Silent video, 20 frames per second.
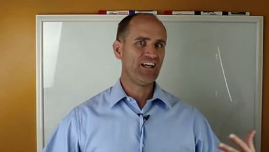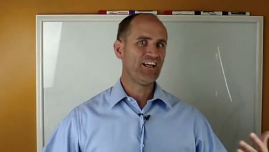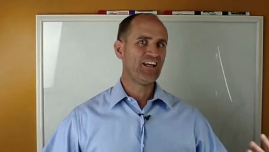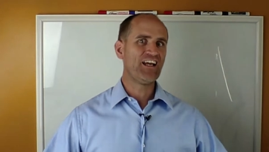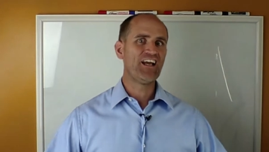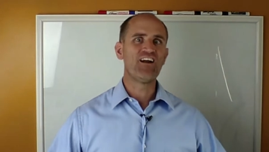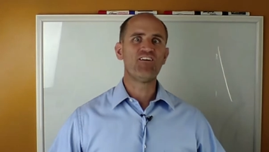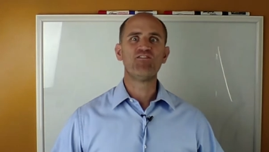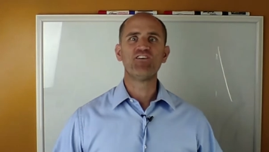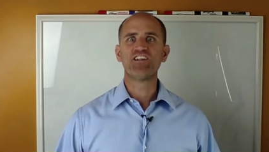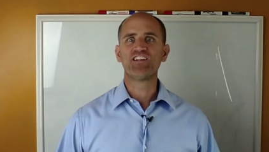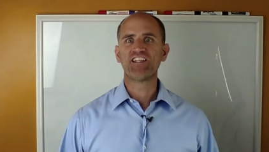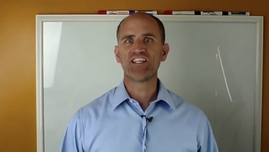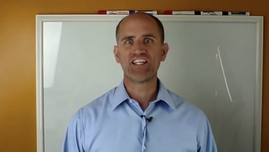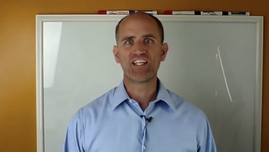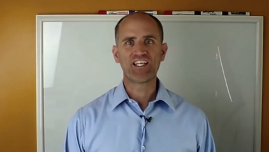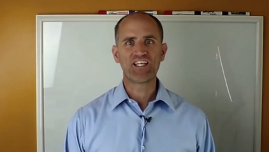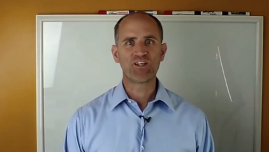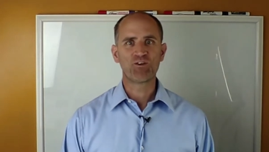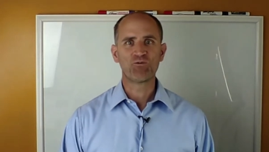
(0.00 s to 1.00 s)

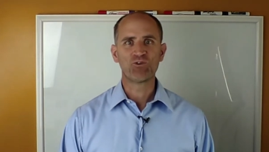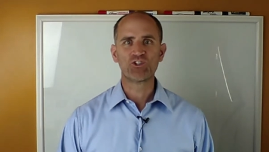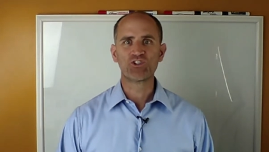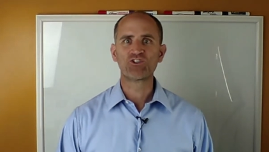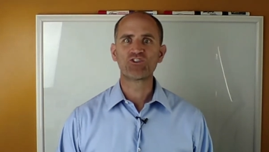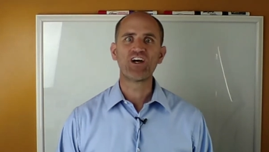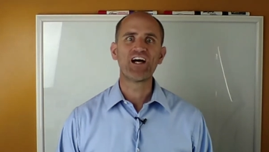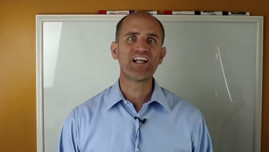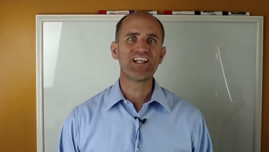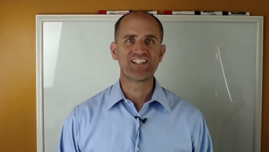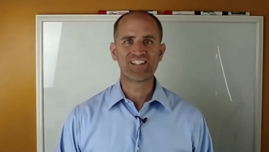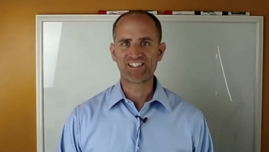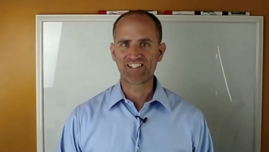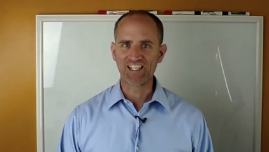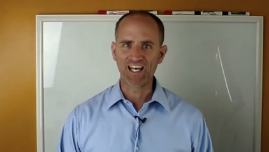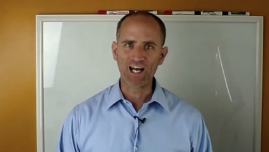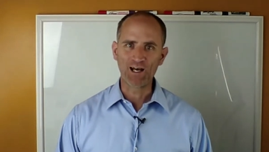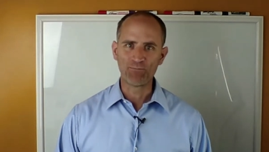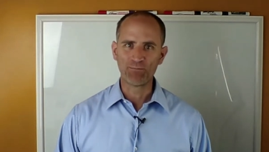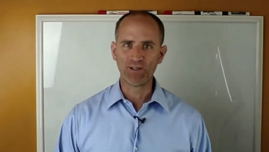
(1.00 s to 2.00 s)
everything will try to
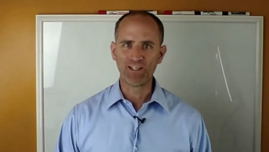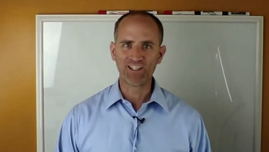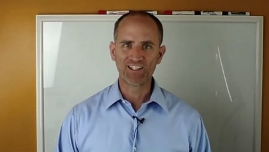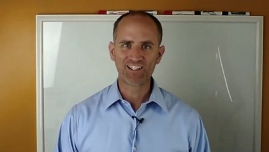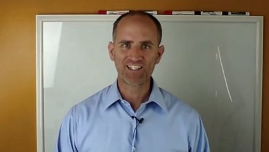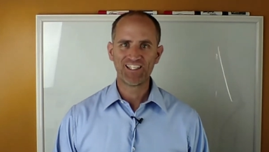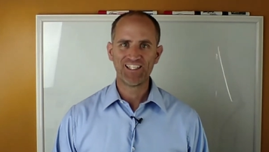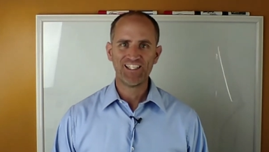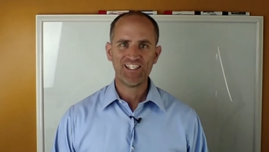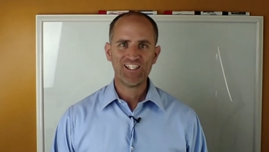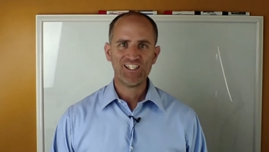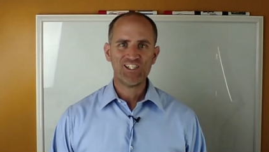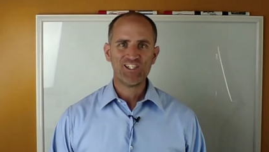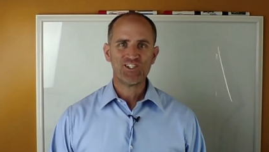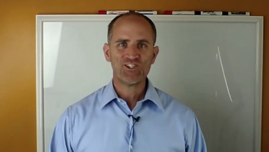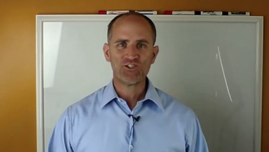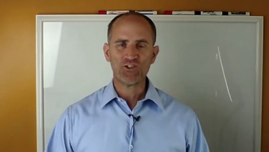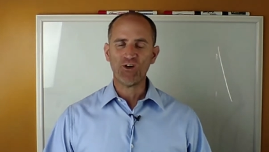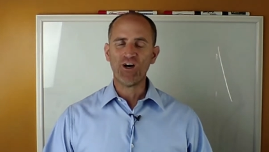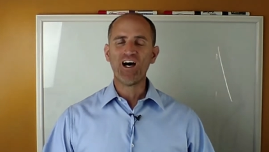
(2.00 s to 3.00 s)
stop it.
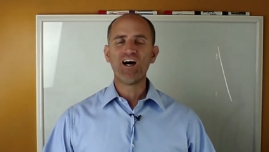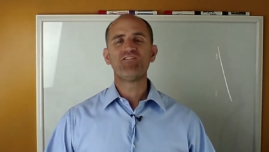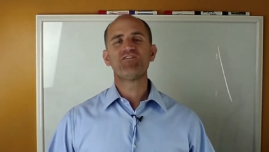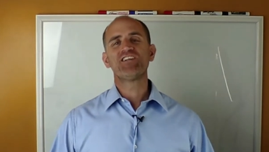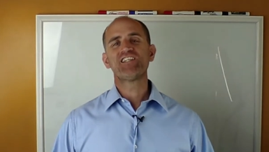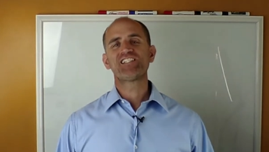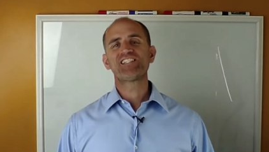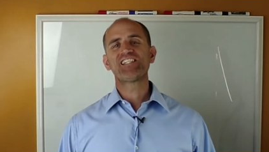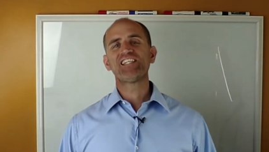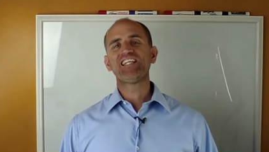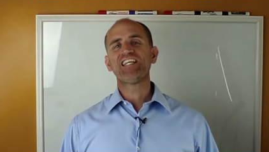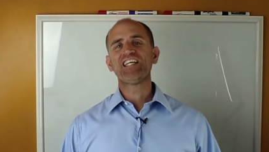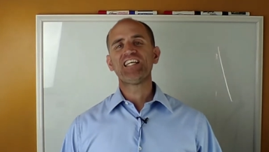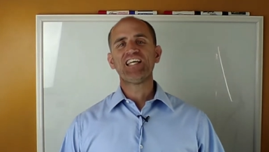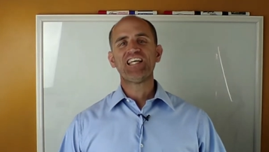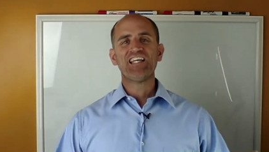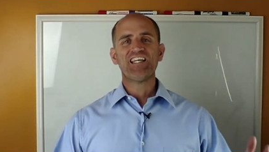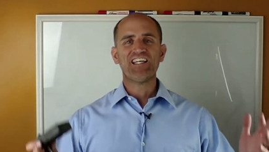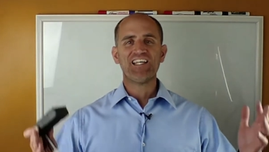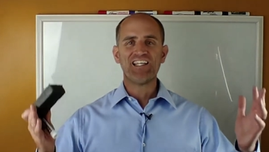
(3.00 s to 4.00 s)
So,
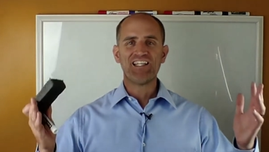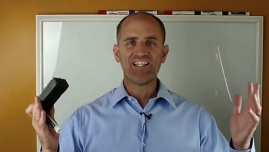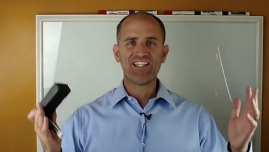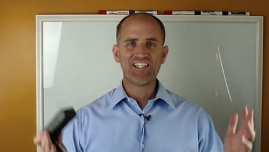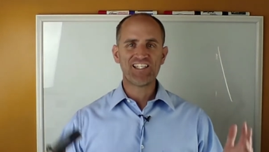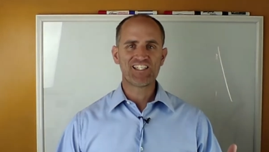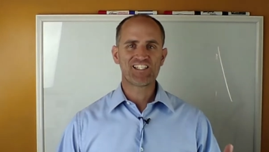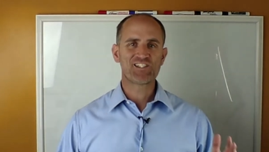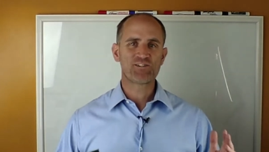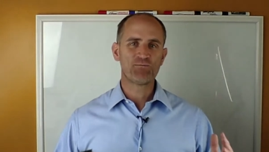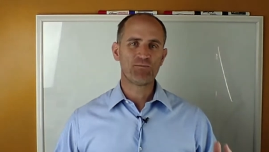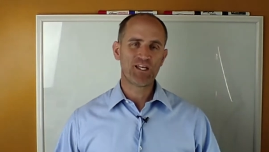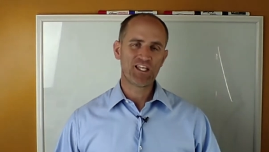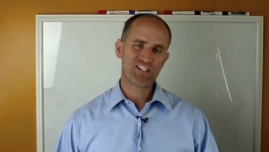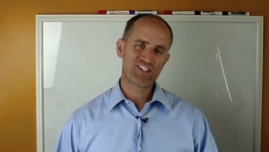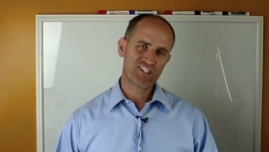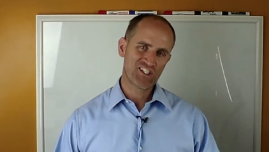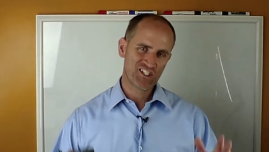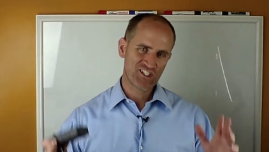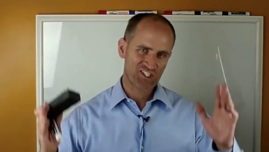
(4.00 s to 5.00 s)
obviously, this
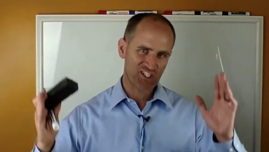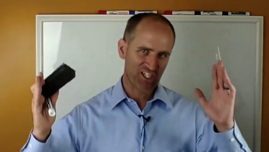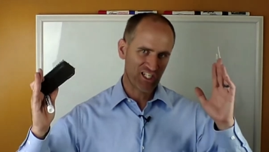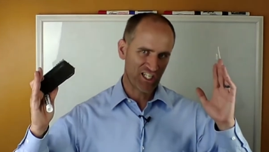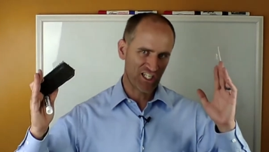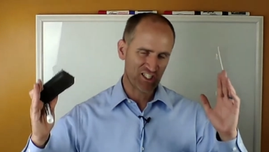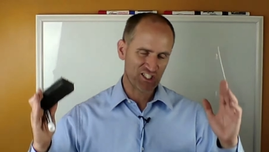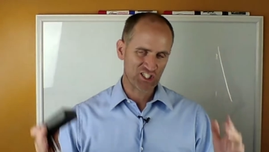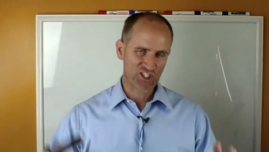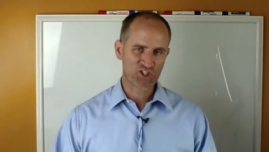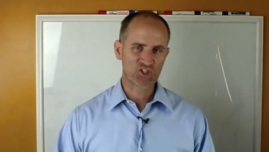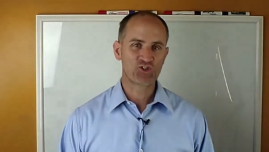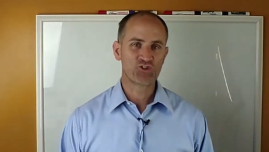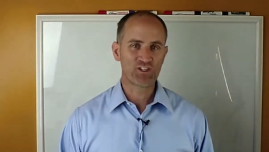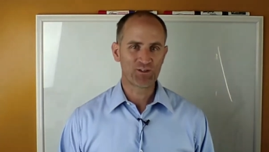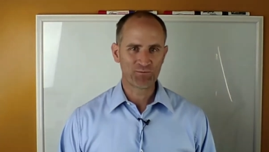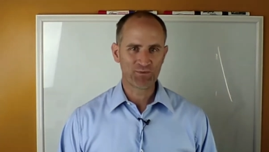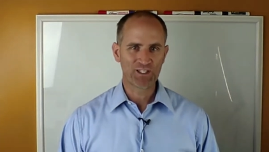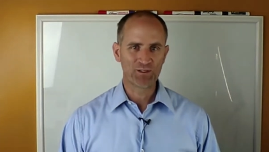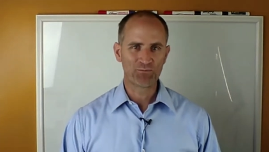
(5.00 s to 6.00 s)
message is
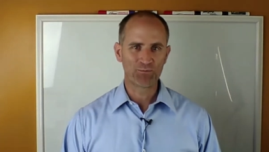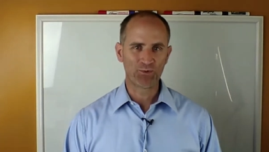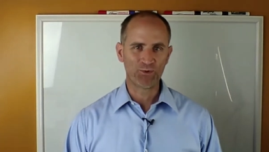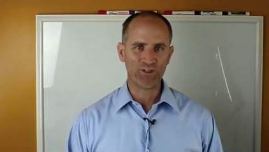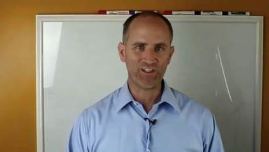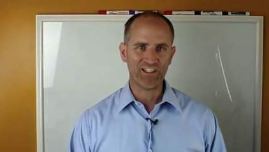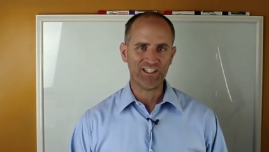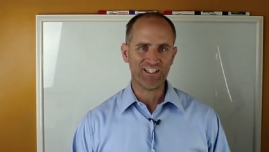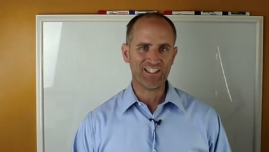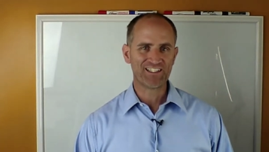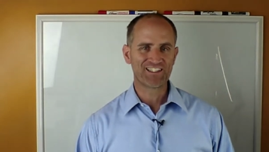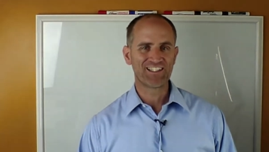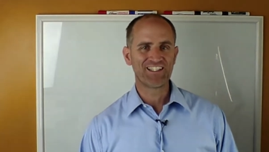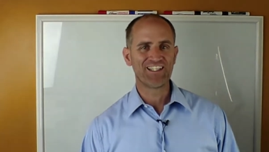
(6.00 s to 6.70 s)
extremely important,